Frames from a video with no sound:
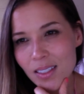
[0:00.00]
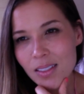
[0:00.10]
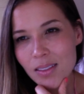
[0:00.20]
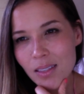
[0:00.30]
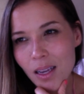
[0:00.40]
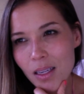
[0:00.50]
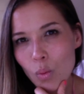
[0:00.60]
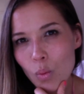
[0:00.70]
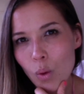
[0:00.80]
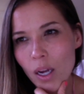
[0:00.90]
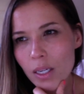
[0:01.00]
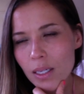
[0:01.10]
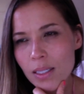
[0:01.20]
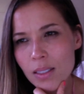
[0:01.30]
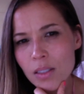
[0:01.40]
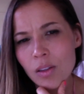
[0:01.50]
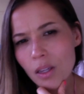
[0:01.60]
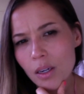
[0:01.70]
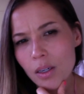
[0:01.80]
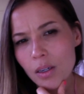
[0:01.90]
it's like, why isn't
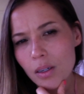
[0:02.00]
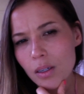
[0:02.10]
there